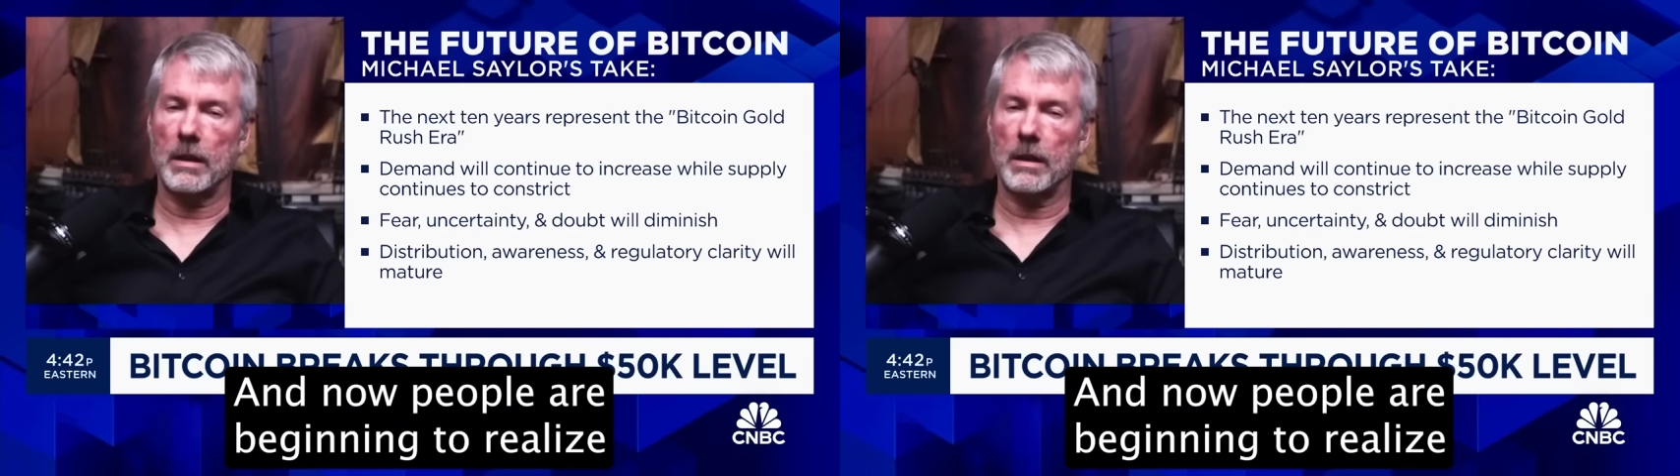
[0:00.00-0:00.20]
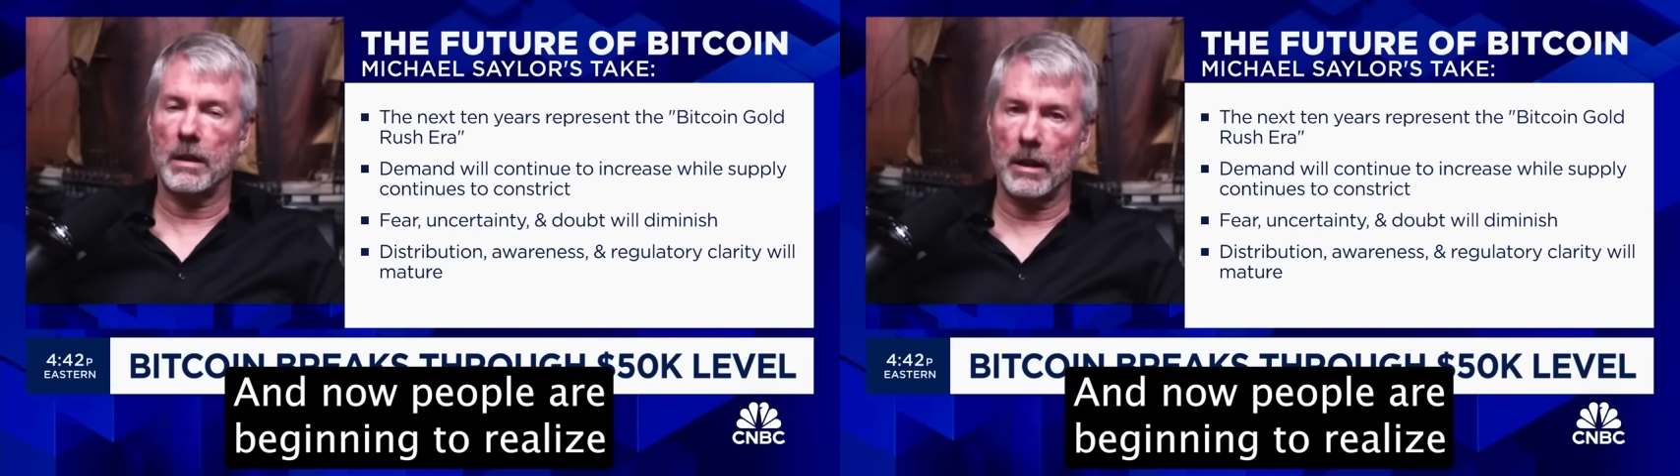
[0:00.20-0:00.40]

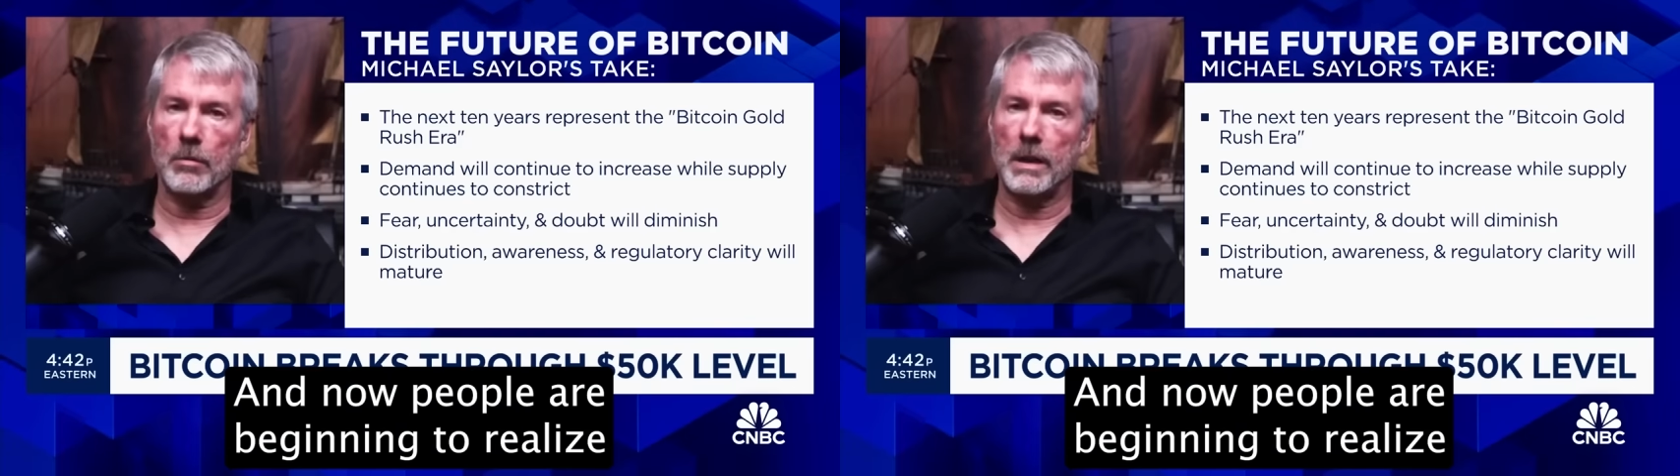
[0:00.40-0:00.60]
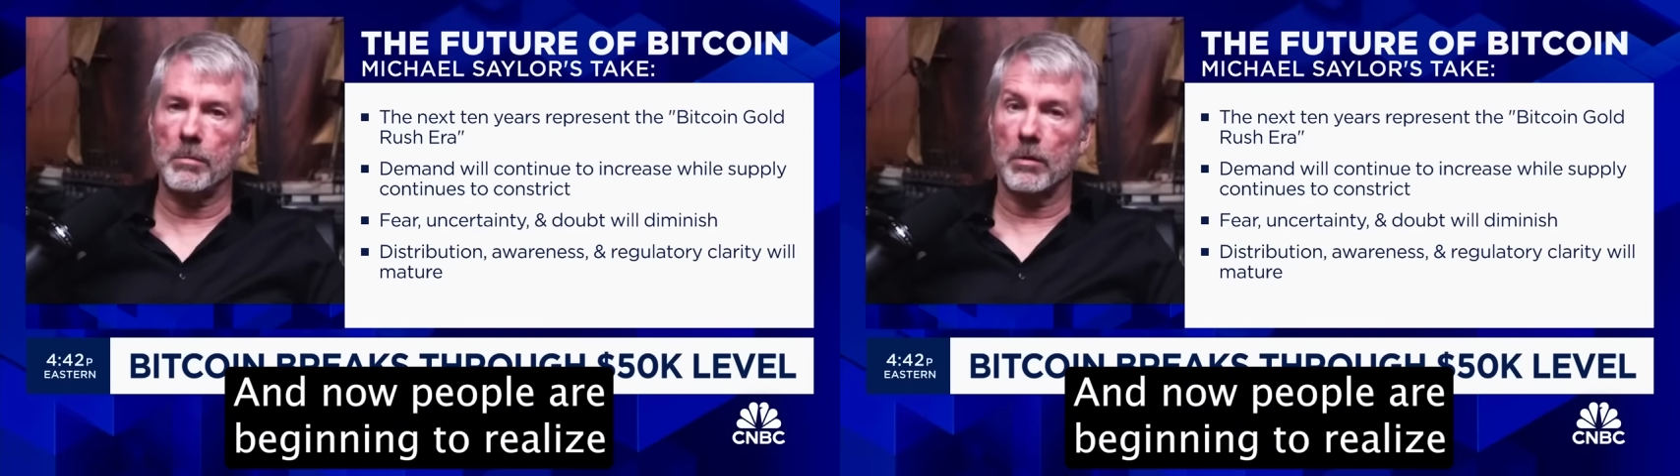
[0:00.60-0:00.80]
and now
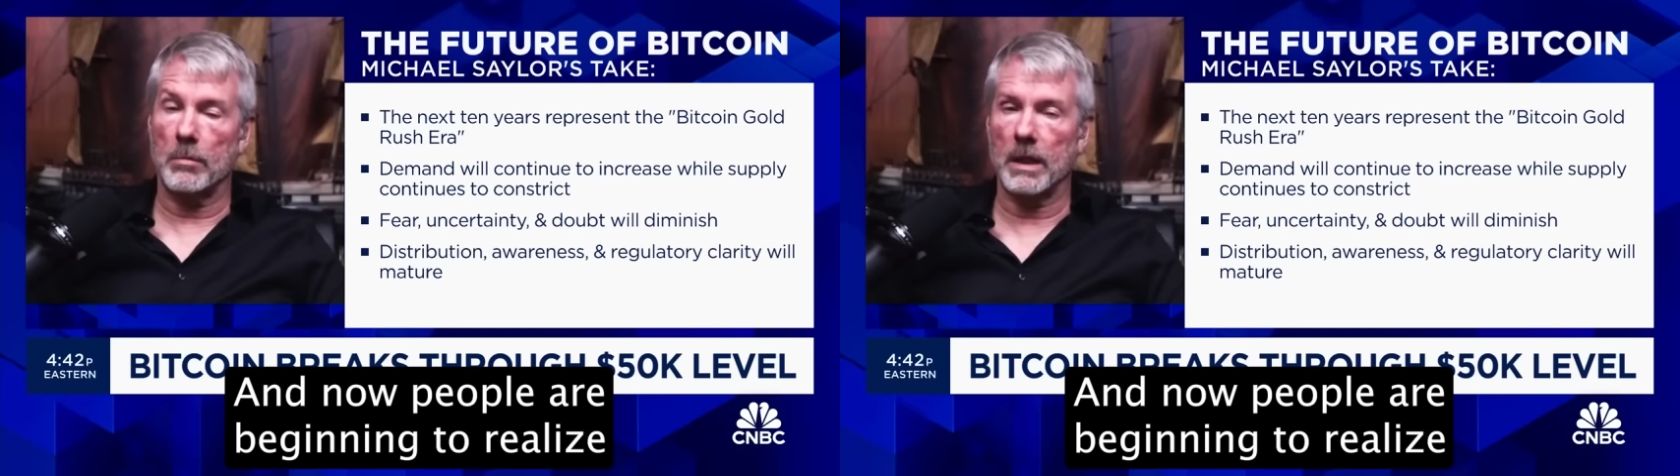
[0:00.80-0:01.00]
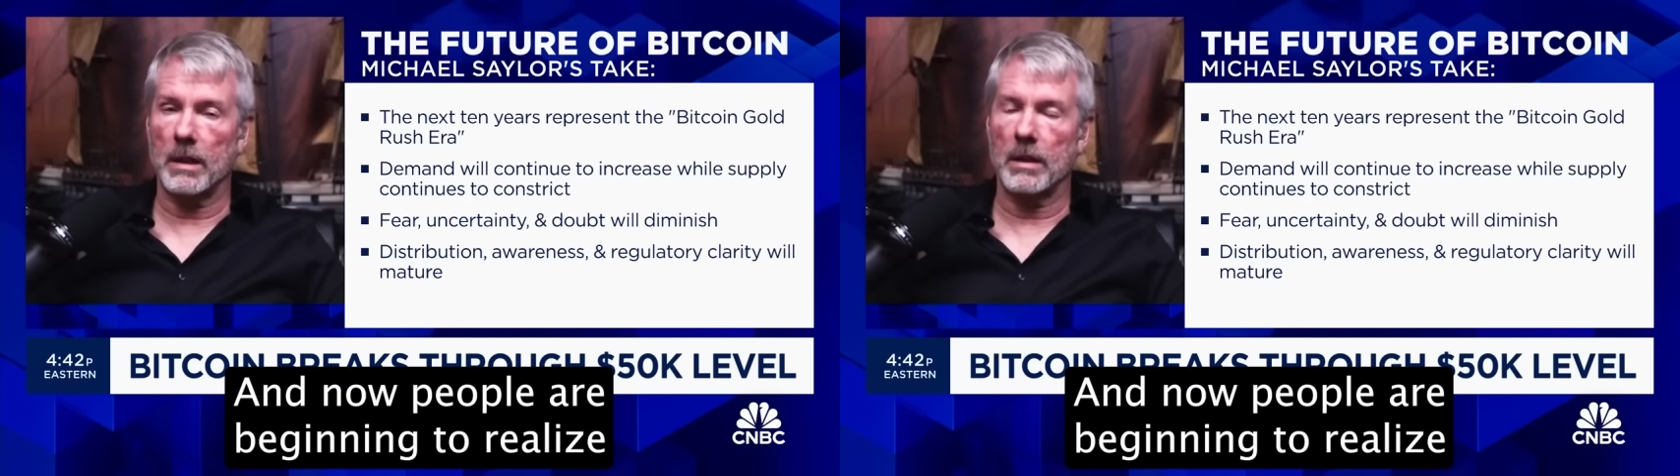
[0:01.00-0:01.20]
people are
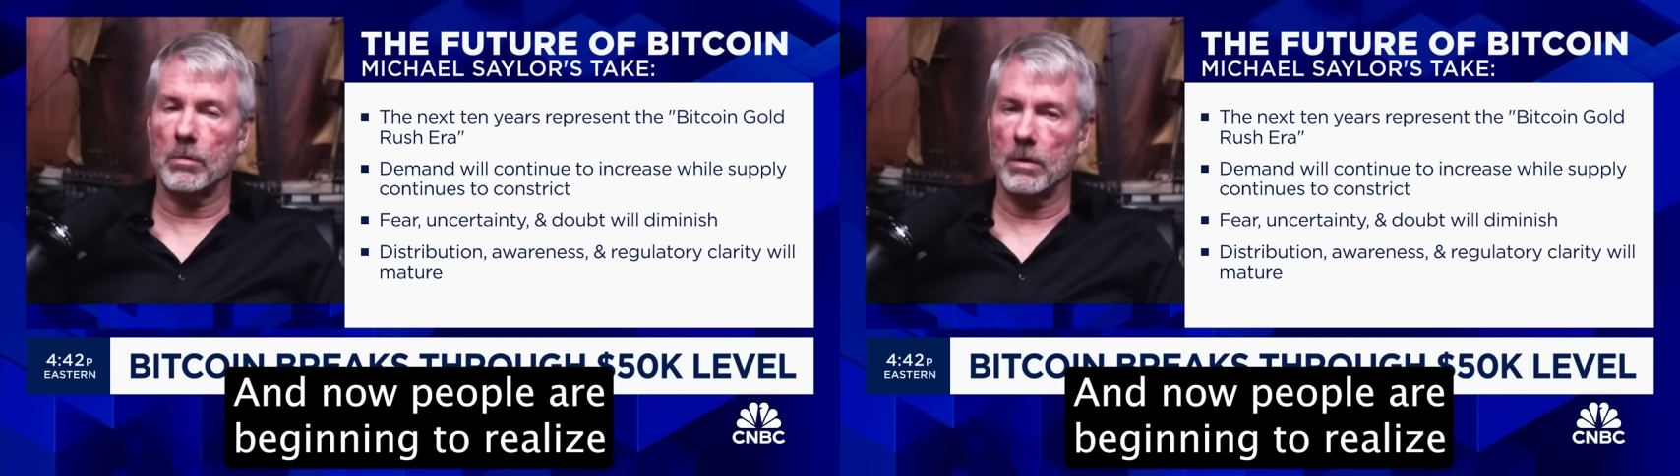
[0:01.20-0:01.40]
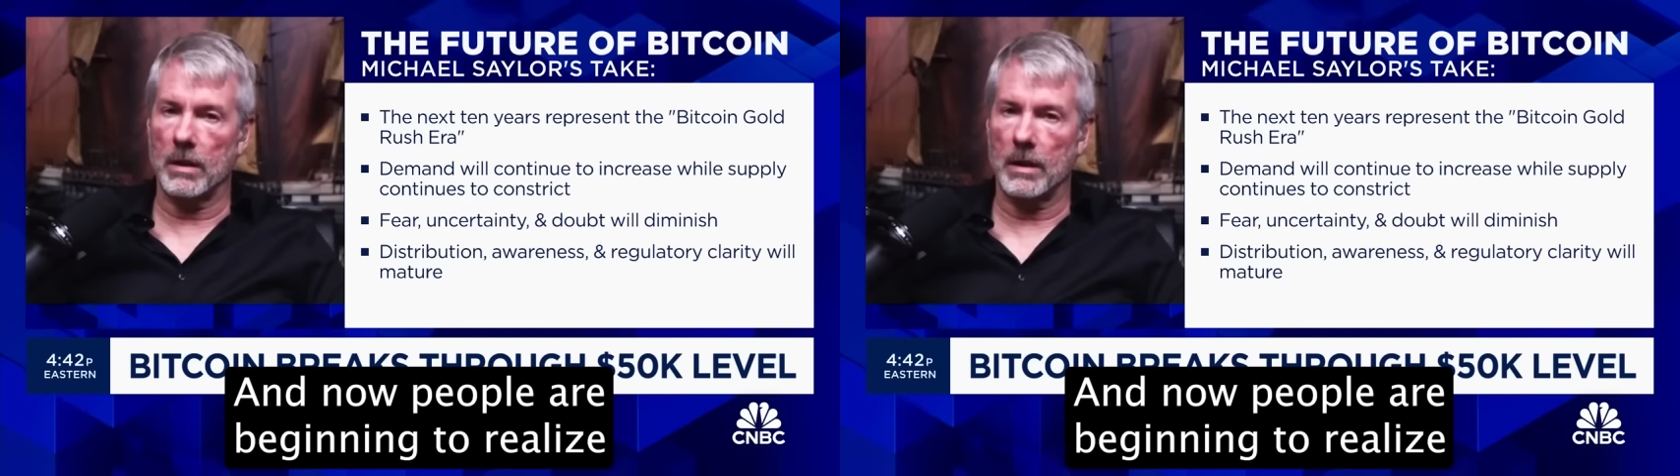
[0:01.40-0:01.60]
beginning to
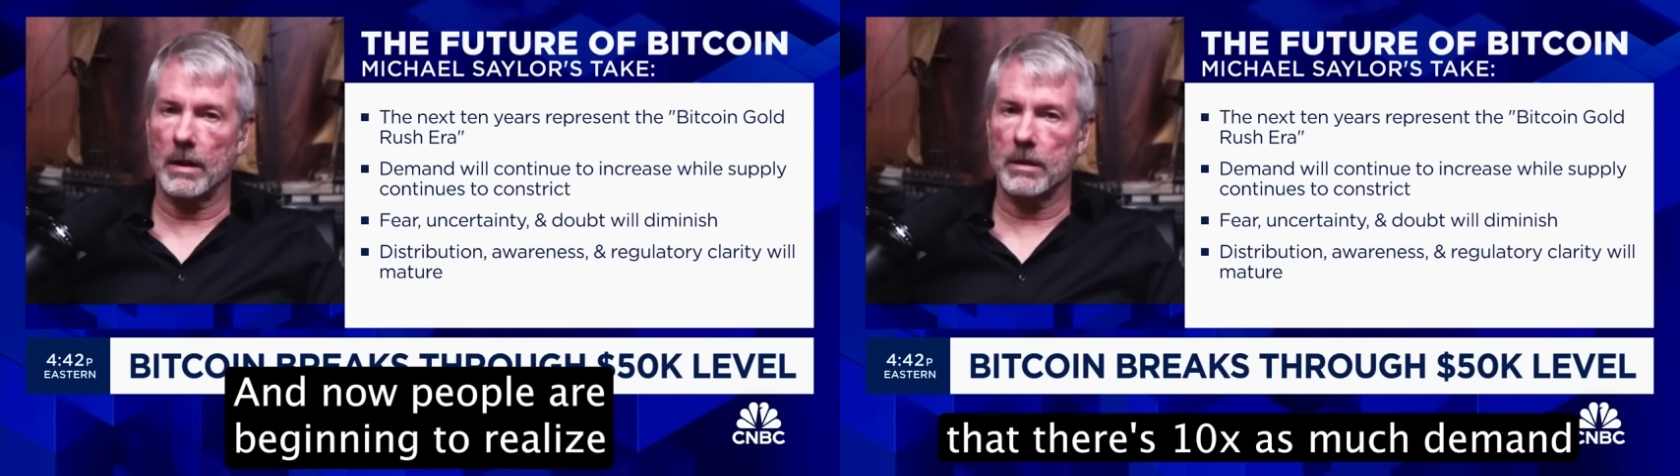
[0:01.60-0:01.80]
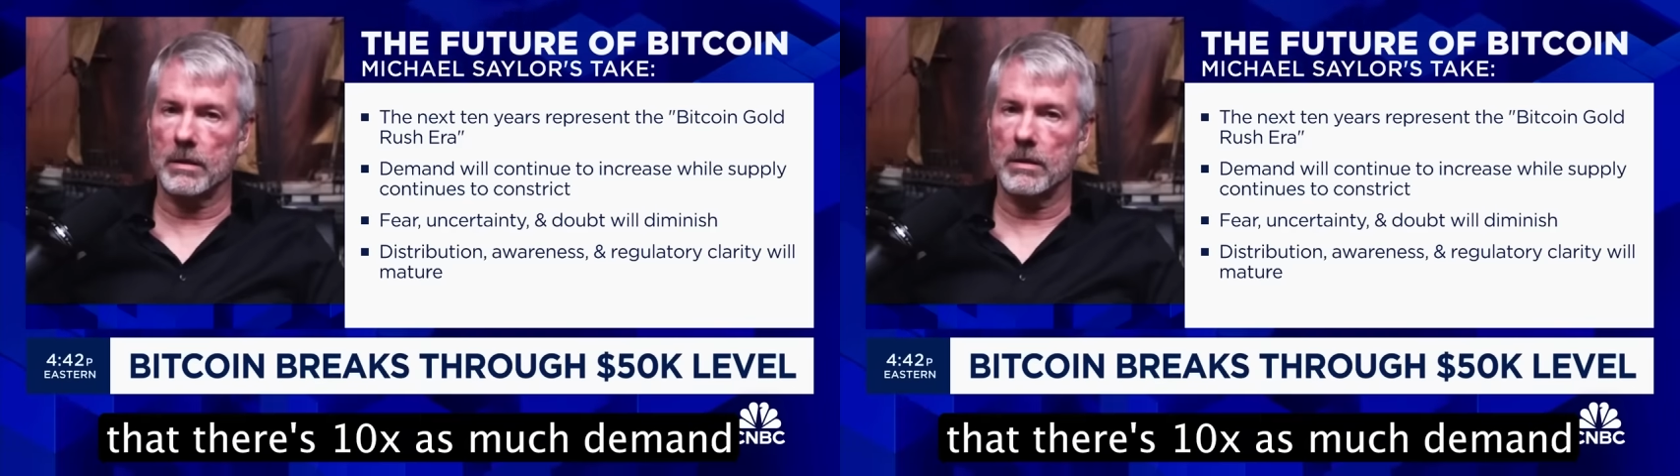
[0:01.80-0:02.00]

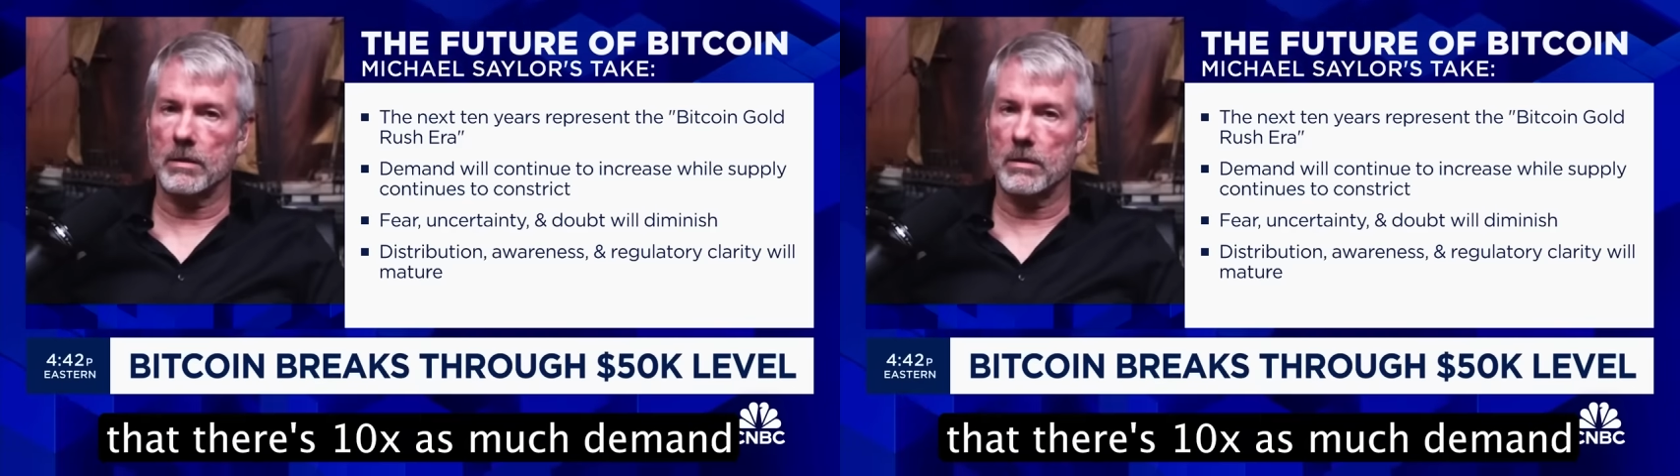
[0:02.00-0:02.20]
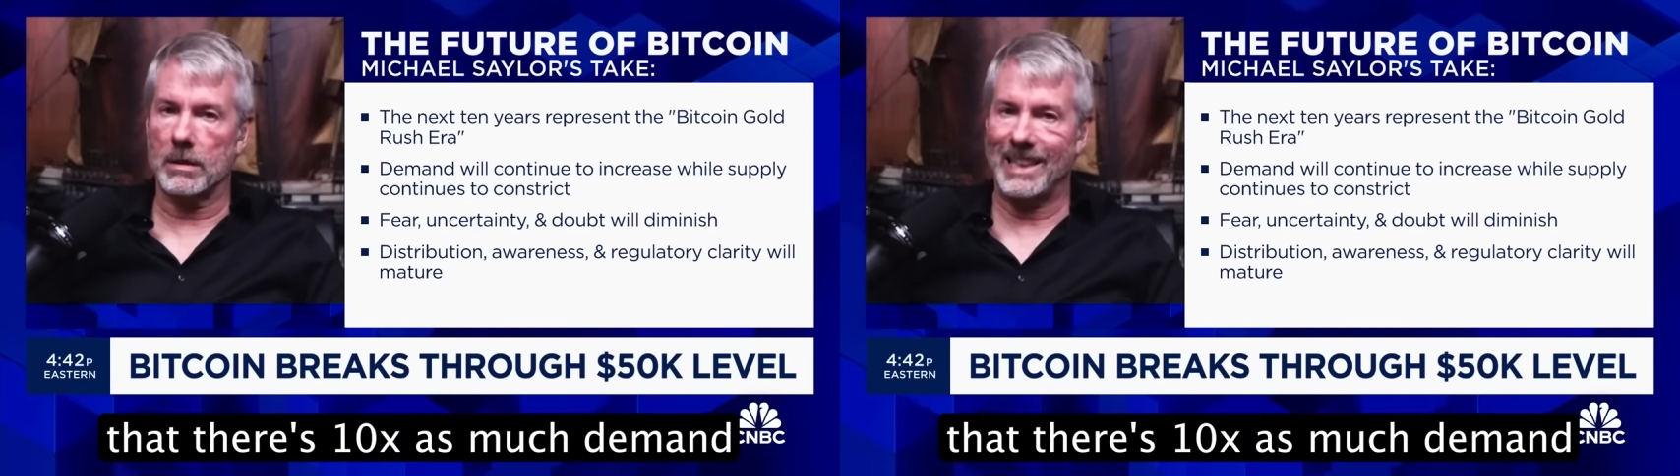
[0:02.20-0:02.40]
realize that
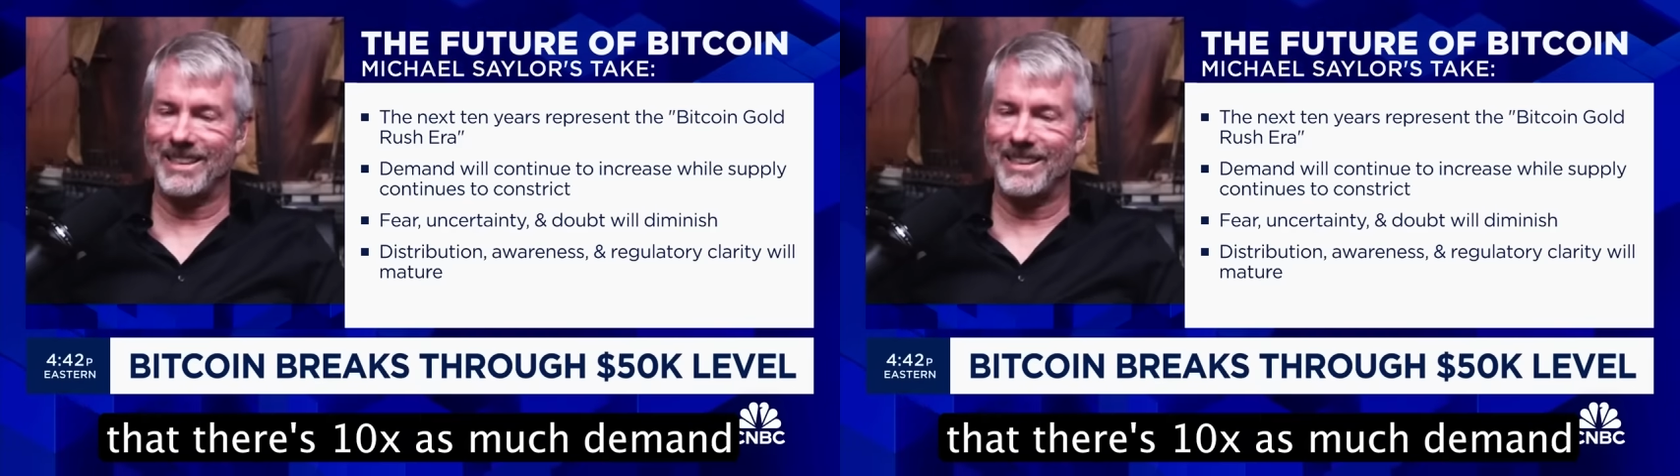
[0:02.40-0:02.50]
there's ten